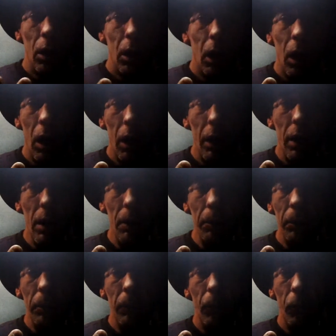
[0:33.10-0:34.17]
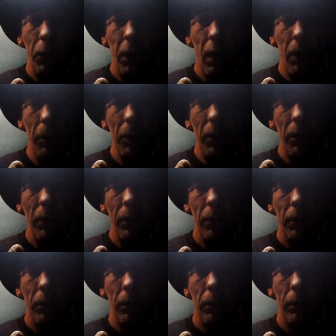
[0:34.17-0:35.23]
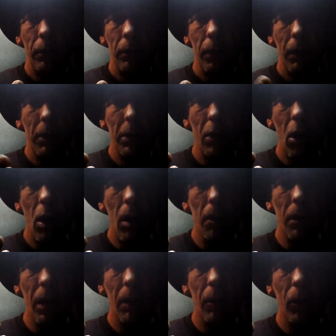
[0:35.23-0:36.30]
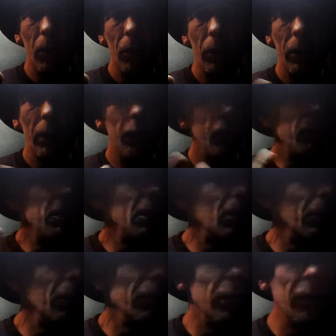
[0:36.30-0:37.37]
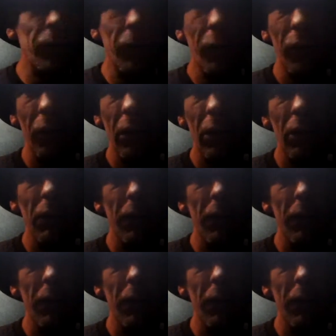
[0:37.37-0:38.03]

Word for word: I am. We got to be. I'm in combat mode. That doesn't mean I'm going to get physically